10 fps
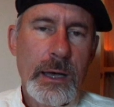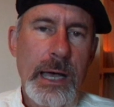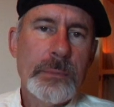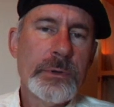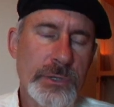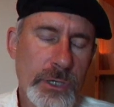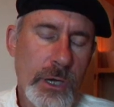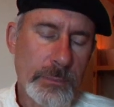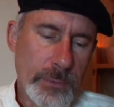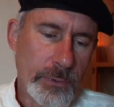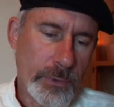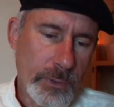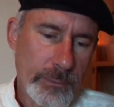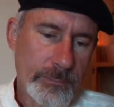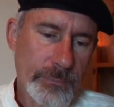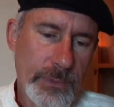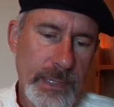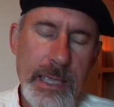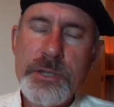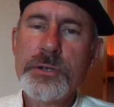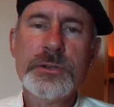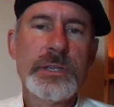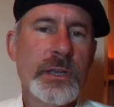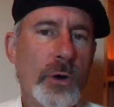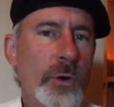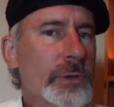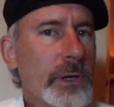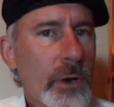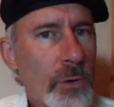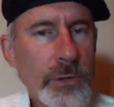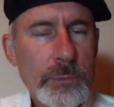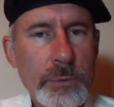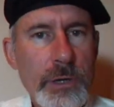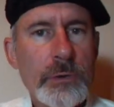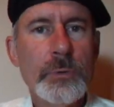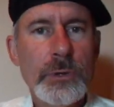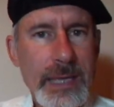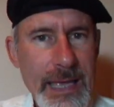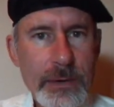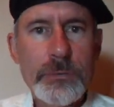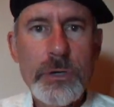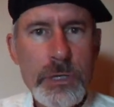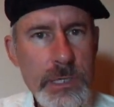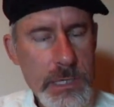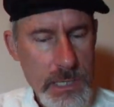I'm with John Muir. Nature's the only holy book we'll ever